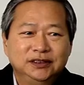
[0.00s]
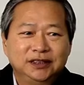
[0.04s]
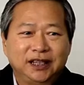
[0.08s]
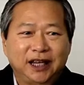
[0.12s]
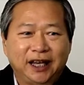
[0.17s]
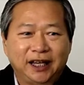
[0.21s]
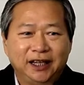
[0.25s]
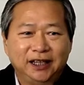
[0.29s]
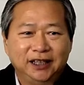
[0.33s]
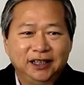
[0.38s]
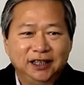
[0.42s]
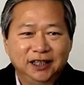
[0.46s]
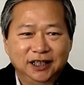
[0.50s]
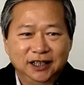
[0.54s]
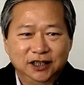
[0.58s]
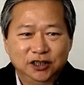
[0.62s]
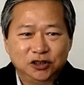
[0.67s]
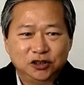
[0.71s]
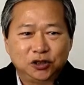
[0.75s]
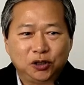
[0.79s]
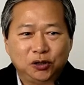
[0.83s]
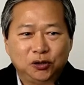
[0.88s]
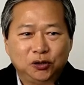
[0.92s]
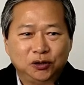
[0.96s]
Okay.
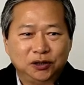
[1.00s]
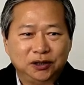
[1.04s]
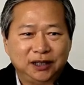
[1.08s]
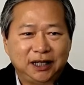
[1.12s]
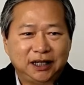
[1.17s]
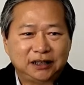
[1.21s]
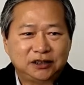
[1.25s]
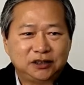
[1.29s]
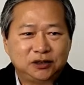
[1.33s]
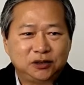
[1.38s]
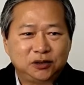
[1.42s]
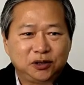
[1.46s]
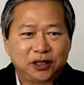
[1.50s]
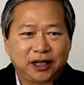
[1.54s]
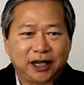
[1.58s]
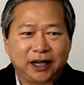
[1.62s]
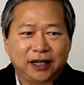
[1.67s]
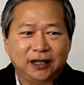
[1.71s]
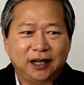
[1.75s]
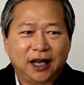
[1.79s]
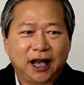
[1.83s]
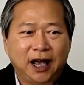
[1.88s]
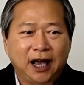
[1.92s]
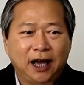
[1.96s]
So let's look
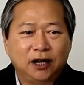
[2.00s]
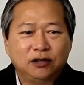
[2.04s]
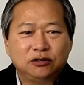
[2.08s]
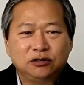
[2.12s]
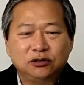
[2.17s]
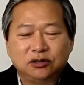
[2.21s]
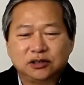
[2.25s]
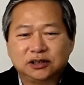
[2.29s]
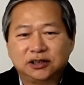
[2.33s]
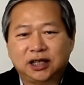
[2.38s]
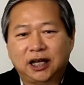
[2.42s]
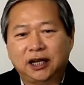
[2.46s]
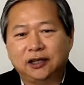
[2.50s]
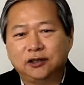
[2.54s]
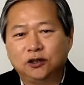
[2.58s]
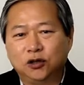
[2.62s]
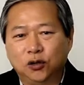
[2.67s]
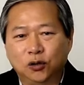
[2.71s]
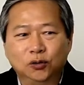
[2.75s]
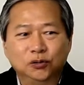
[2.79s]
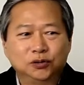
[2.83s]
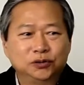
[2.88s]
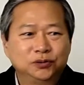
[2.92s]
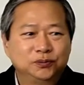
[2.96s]
at how to set
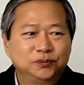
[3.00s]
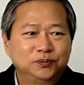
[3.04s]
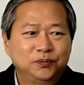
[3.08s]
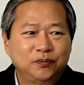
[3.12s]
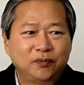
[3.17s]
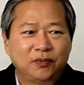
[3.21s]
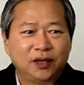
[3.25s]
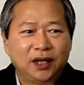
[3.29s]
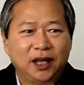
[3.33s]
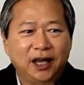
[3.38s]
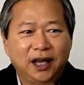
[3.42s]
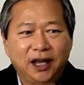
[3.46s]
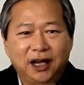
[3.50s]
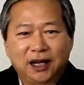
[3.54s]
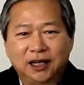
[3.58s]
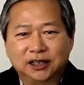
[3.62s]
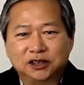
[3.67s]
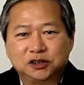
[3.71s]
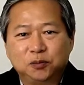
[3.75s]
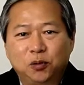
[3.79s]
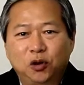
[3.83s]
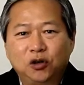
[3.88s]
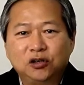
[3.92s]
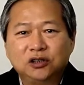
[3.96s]
goals. A
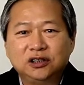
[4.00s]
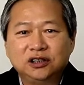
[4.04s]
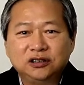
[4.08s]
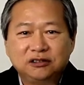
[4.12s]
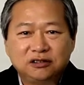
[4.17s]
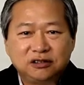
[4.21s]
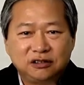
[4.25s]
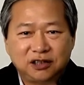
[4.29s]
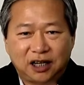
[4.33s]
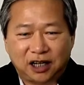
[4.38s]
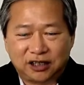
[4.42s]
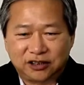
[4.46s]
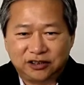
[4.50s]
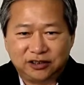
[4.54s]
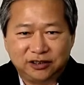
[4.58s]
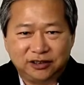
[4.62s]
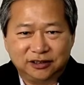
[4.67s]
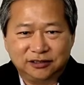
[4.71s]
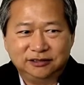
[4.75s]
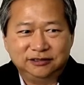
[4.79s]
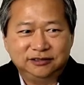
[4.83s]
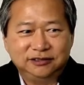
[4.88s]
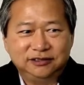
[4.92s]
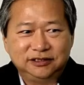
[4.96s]
small introduction,
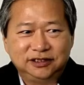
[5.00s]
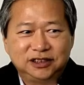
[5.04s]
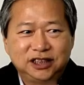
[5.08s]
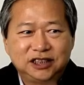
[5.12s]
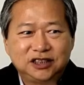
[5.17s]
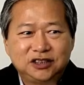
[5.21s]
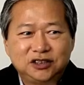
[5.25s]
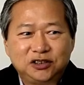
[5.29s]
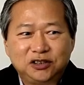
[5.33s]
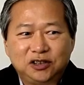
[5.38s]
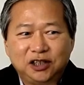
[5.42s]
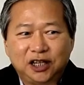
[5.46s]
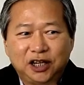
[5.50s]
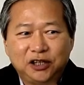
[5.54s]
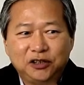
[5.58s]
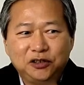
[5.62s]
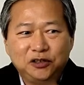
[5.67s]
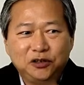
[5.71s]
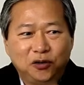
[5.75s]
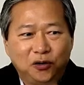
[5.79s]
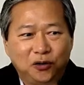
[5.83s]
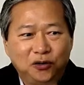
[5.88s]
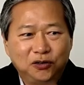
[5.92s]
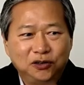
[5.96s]
just to let
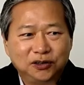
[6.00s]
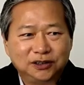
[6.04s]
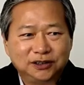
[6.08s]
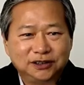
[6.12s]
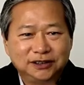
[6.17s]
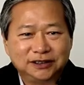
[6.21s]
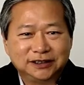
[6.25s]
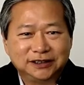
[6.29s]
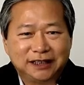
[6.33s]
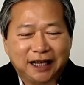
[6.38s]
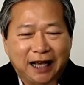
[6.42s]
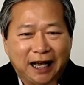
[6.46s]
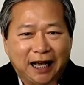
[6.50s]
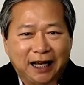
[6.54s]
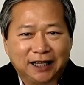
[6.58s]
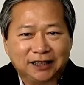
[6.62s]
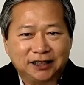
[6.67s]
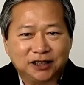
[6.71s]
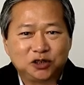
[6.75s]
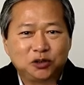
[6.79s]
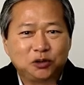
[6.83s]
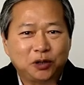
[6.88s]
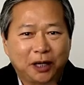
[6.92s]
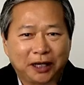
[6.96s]
you know,
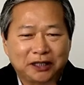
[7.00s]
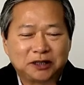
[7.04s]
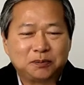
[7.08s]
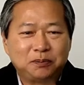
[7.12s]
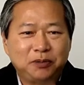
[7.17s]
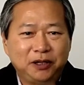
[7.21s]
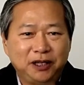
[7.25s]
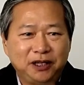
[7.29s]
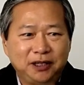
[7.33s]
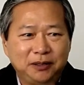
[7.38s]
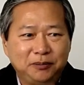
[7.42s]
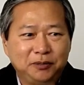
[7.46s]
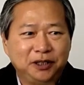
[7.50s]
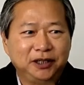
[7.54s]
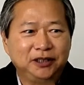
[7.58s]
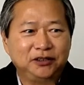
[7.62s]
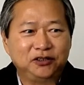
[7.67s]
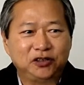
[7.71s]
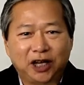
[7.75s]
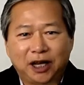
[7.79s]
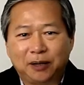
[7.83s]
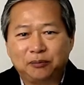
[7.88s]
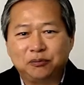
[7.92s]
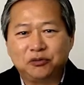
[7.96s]
just to explain a bit
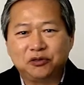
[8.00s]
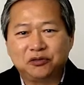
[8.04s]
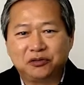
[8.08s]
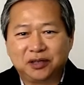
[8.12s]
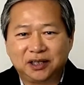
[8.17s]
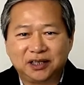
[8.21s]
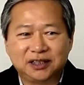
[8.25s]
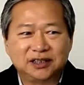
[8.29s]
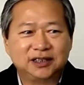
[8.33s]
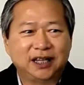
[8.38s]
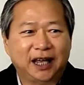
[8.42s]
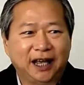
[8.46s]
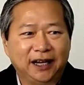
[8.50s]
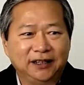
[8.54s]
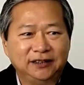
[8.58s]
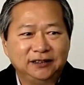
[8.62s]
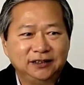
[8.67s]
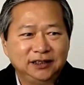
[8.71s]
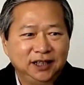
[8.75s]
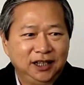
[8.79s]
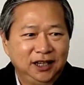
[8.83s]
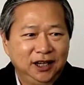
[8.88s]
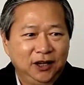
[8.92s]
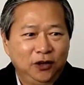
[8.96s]
to help you understand.
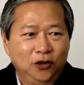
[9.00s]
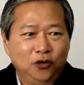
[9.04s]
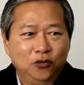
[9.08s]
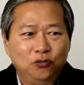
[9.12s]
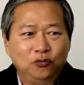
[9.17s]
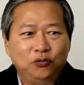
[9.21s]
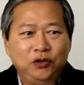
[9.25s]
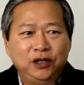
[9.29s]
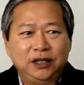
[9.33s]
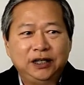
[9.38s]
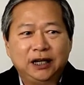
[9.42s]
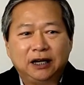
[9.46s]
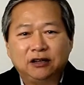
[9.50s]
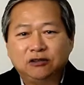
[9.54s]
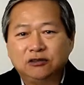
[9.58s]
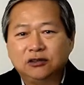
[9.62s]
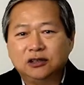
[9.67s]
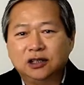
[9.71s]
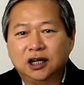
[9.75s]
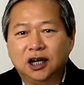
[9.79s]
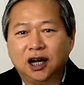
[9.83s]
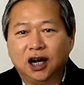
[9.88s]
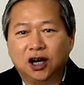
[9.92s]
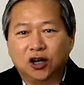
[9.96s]
Without
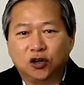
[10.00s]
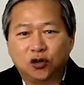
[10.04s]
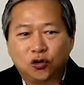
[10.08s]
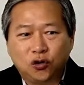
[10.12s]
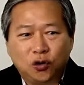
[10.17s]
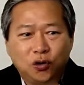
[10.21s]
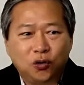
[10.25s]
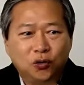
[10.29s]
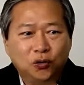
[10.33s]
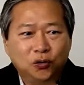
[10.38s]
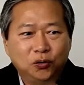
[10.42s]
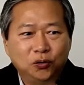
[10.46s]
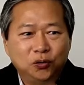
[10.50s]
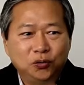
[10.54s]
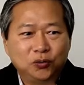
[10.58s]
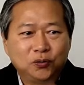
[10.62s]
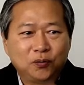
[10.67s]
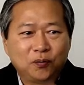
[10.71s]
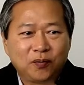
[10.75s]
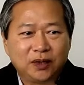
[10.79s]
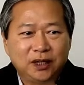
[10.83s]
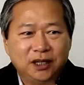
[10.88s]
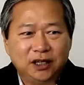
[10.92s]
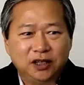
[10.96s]
a goal,
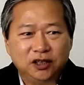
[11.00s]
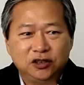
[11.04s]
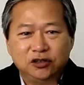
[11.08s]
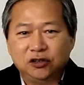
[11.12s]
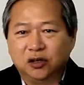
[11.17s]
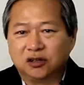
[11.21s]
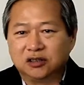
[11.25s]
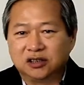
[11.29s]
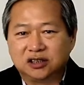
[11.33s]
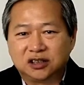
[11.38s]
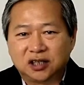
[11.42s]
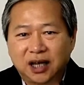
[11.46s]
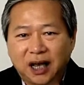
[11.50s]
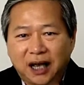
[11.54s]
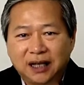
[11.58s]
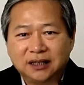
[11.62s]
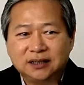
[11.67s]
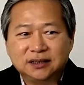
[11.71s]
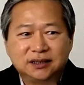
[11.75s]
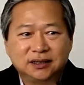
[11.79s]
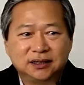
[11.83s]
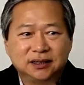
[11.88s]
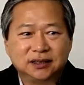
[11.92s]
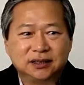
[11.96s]
your
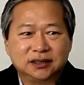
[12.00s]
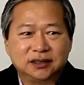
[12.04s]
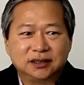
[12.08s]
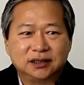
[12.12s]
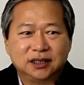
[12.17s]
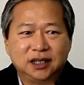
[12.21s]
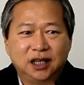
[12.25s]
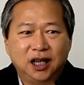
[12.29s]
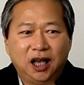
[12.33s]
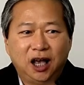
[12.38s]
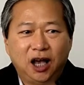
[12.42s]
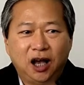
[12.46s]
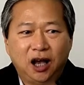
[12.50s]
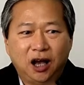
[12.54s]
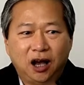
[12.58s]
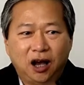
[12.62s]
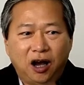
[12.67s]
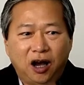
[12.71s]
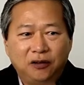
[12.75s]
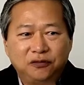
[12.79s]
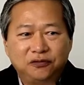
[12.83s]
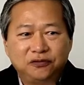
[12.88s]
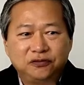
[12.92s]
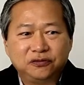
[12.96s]
chances
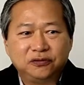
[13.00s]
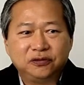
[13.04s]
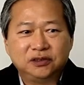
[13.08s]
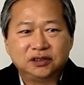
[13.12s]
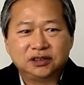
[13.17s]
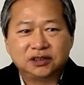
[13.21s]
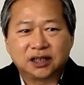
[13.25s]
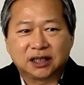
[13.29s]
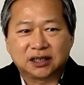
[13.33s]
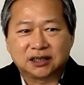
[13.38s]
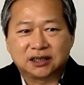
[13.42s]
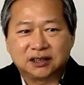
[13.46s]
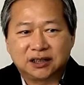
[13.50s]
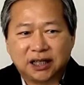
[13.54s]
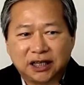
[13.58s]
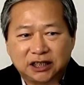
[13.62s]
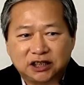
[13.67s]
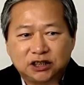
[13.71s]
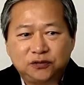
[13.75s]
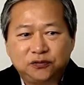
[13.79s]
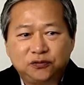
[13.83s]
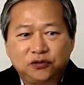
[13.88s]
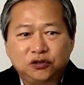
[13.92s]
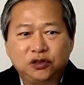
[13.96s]
of
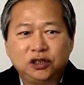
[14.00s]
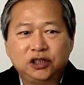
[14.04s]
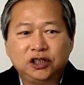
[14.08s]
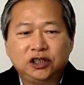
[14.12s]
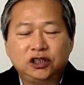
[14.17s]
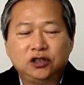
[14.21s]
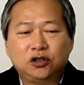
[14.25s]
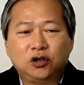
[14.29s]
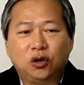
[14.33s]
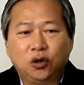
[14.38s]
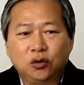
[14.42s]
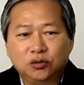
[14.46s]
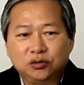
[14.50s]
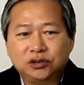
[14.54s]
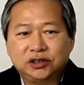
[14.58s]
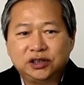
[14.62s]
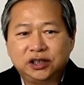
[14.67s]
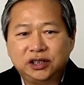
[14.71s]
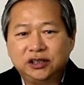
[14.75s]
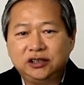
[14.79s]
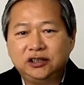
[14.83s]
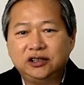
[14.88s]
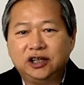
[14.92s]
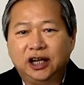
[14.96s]
successfully
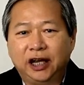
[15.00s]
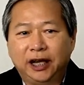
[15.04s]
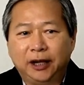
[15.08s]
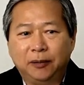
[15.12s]
coaching your